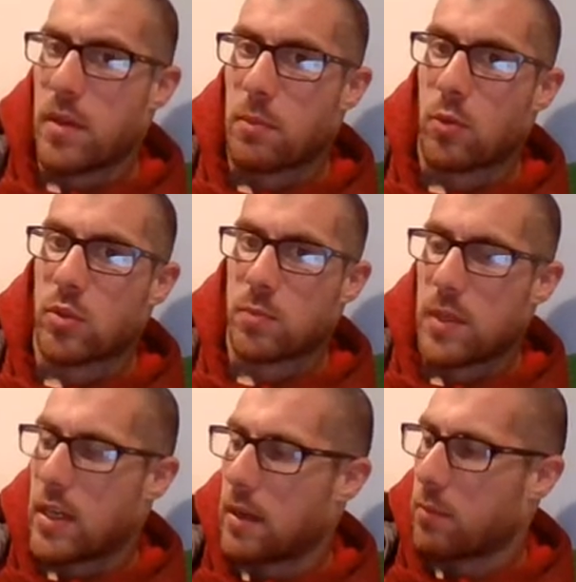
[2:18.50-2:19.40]
people
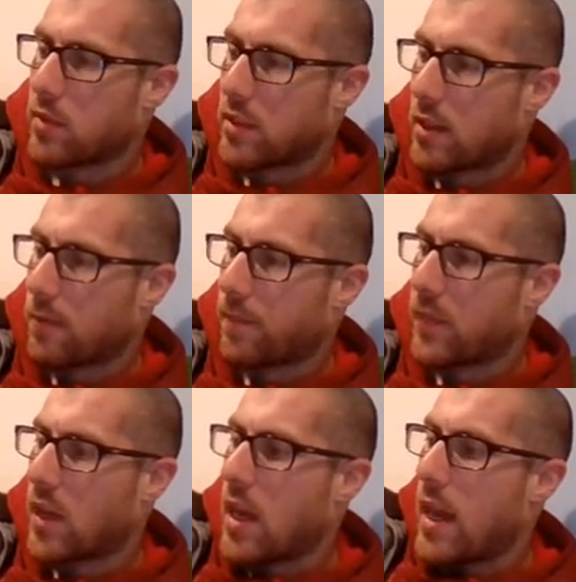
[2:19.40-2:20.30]
speak in Brazil,
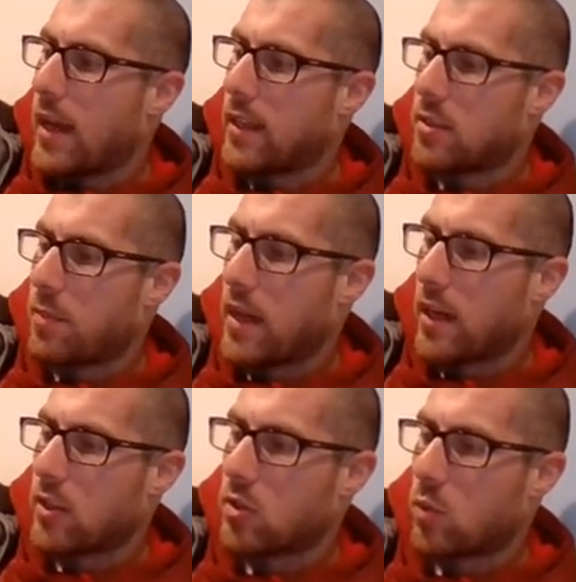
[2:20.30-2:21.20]
and in
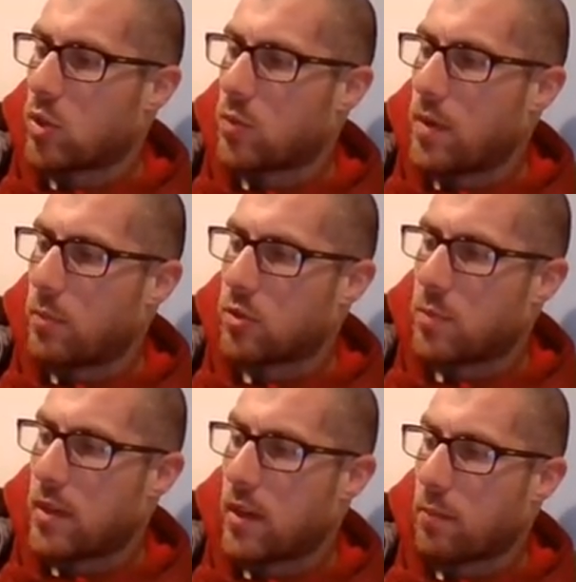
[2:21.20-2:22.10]
Spanish, which people
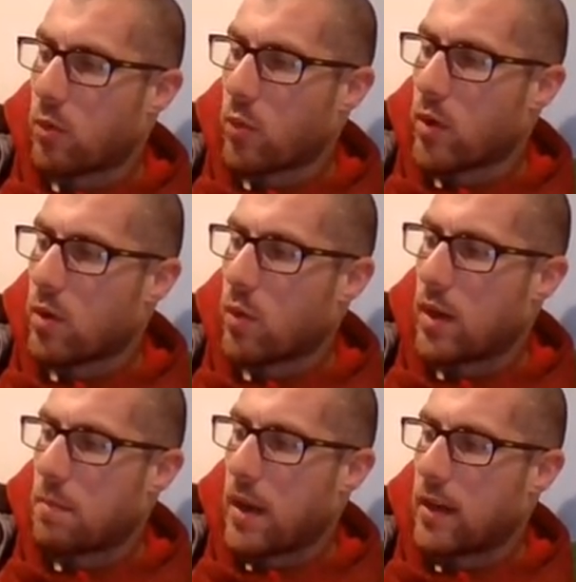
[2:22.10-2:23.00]
speak in Peru
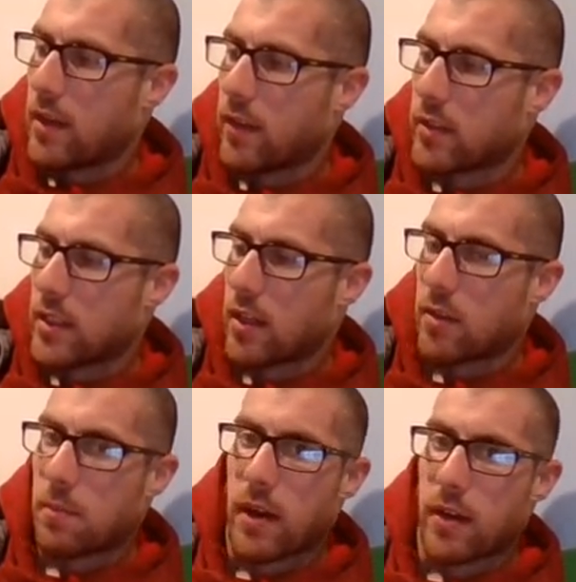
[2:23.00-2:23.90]
and many other South
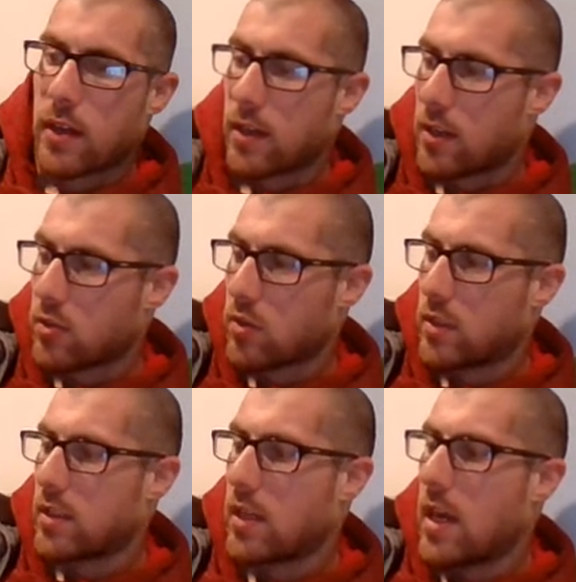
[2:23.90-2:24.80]
American
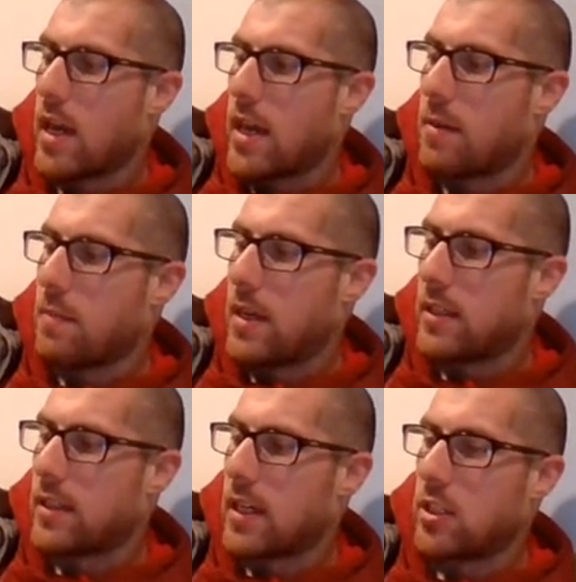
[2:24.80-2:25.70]
countries. It
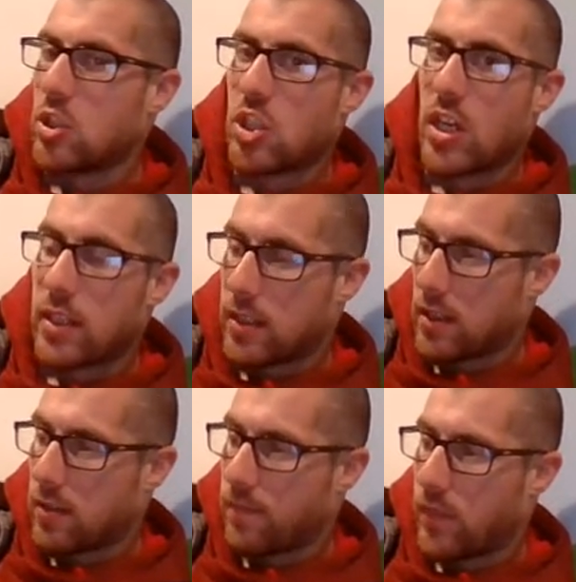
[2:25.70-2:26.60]
means
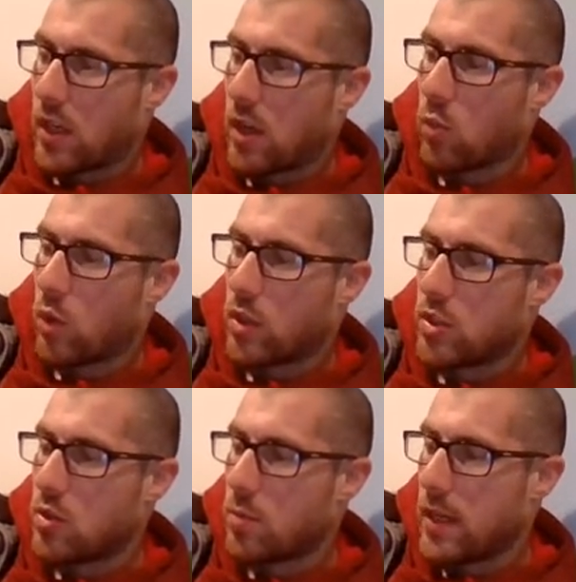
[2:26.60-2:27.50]
enchanted, and
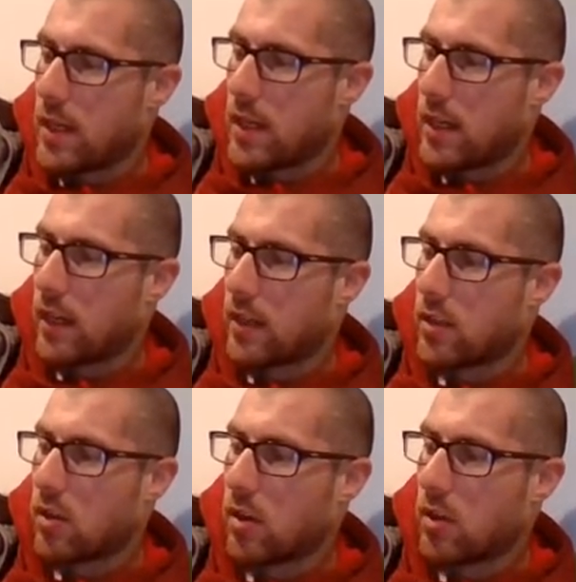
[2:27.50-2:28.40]
once you meet an
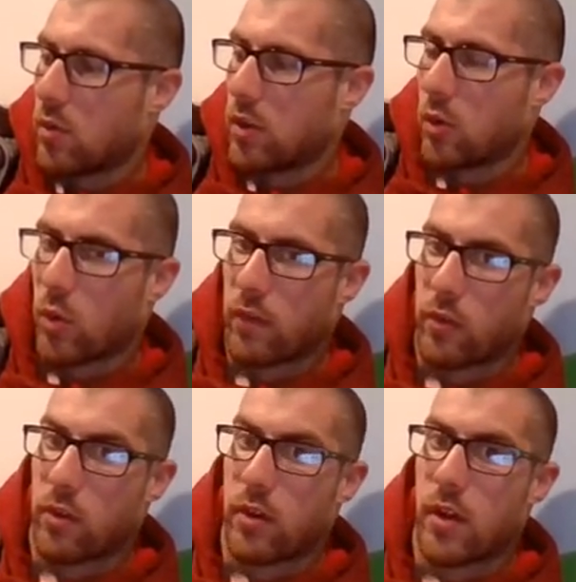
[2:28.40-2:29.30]
encantado on the
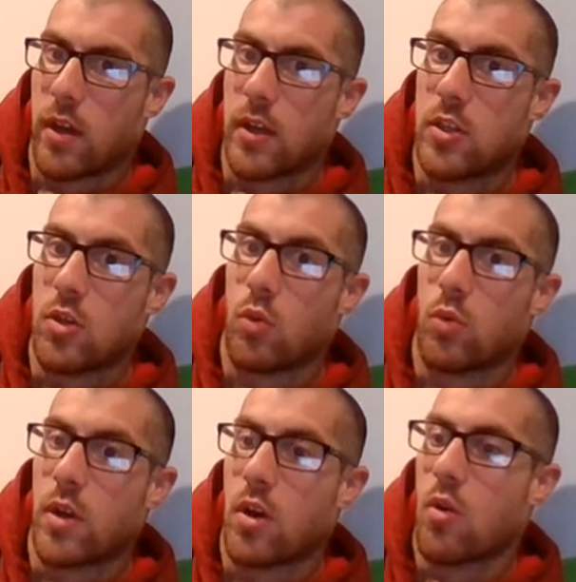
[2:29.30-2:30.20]
river, you'll
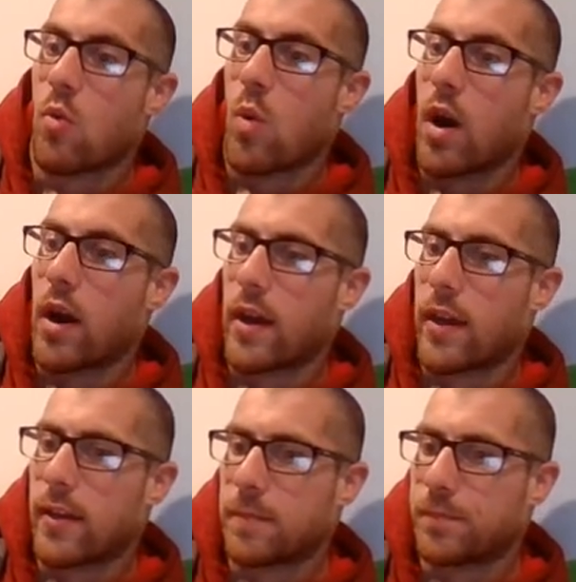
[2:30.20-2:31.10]
know
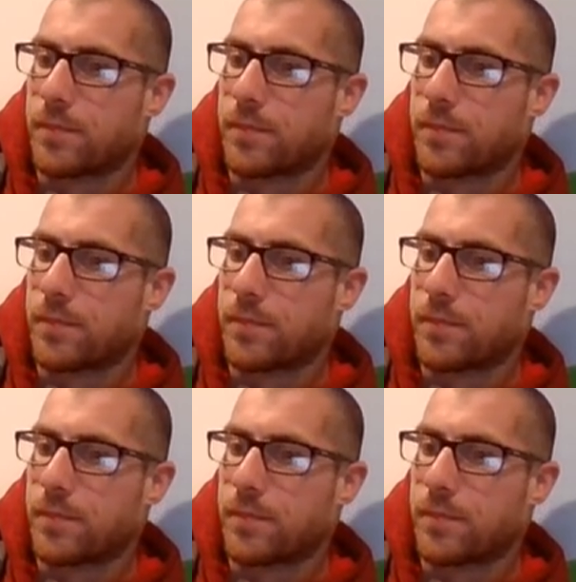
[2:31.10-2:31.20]
why.